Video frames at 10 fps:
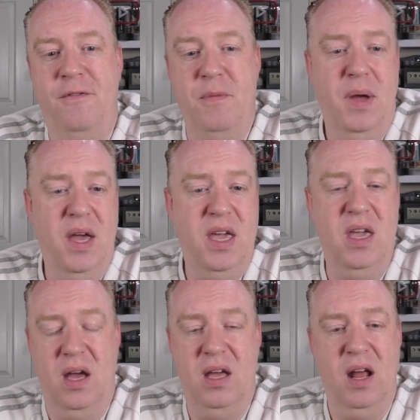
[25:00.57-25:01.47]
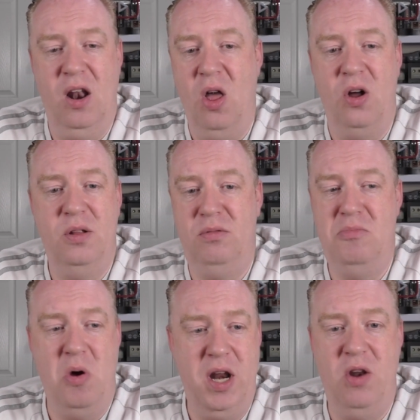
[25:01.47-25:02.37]
me,
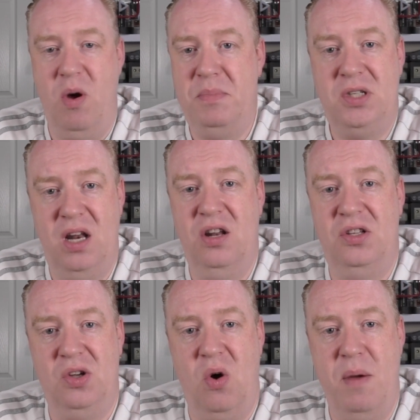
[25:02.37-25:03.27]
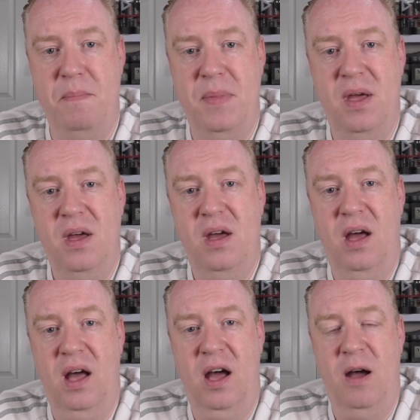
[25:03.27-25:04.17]
99% of the time,
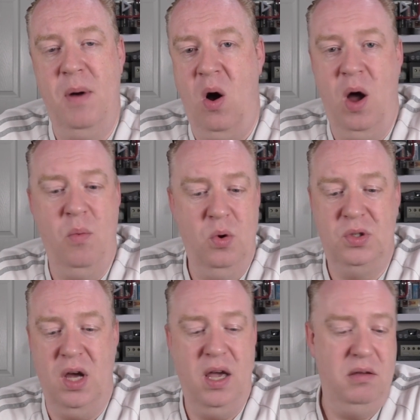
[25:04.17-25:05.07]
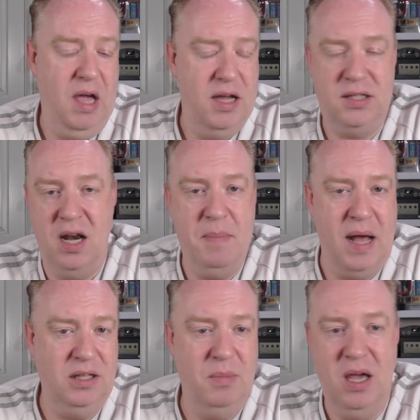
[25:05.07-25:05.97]
I will say, yeah, send it
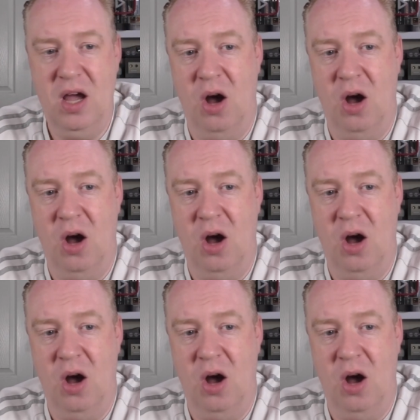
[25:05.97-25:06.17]
back to me.